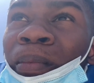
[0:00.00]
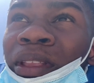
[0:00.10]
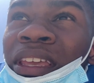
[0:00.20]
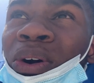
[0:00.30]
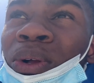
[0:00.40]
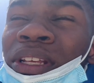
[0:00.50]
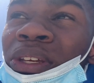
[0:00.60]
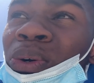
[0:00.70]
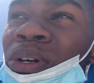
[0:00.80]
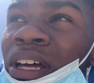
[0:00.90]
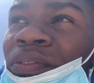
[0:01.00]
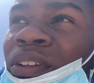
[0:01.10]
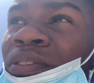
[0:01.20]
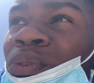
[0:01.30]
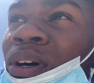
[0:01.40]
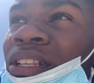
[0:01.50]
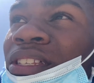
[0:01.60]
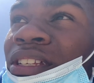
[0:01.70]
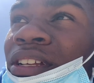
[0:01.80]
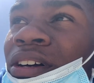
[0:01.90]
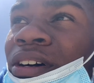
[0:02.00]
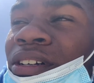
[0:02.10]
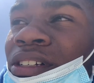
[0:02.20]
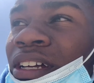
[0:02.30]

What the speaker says: you only have to live once, dog.